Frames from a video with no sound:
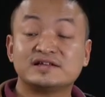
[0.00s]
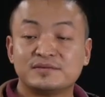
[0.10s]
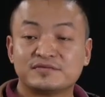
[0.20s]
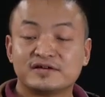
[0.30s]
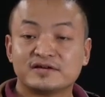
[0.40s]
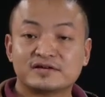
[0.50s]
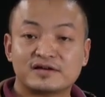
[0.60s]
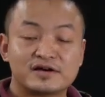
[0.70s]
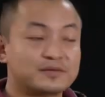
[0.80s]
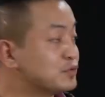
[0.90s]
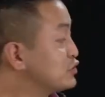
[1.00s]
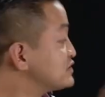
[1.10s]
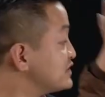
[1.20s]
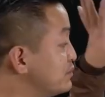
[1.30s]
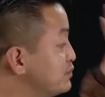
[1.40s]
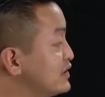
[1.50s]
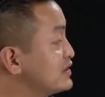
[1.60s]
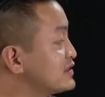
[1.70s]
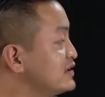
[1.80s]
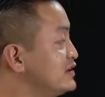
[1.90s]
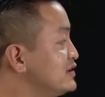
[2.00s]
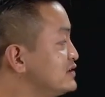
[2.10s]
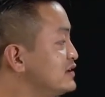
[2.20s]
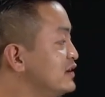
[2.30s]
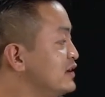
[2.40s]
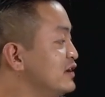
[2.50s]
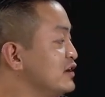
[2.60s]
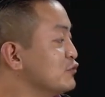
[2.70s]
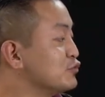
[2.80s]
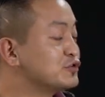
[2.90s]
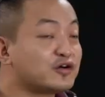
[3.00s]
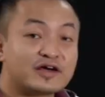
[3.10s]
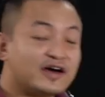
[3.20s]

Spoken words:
teeth, I'm saying, clear? Because in the milk teeth, we don't